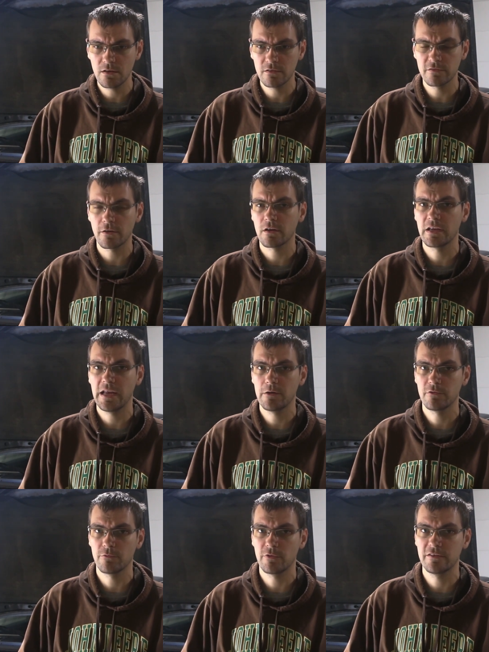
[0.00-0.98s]
sucking
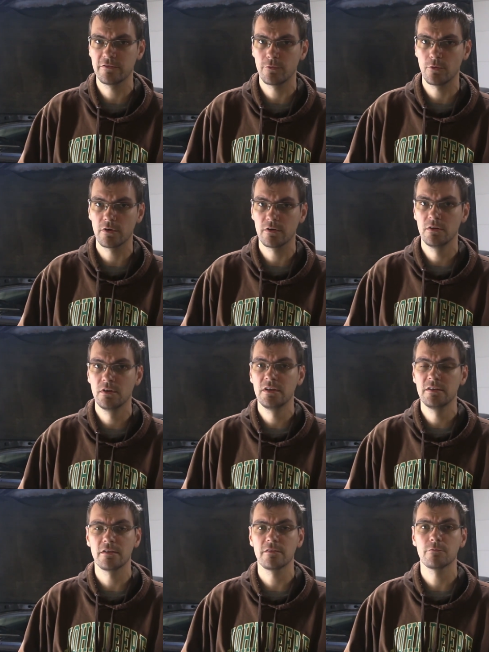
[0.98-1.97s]
out the reservoir
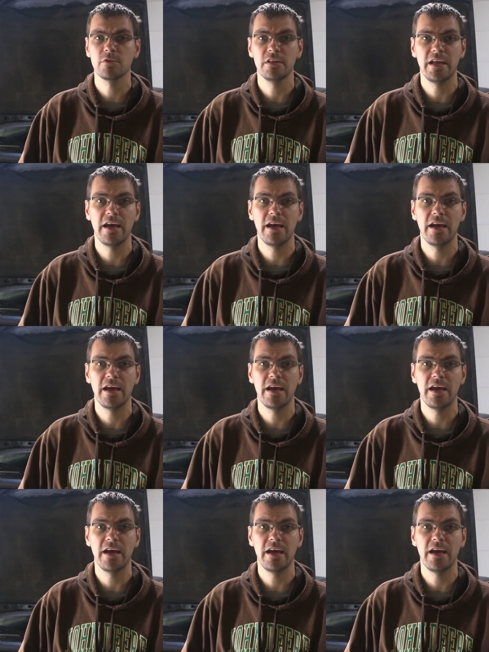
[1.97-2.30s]
doesn't really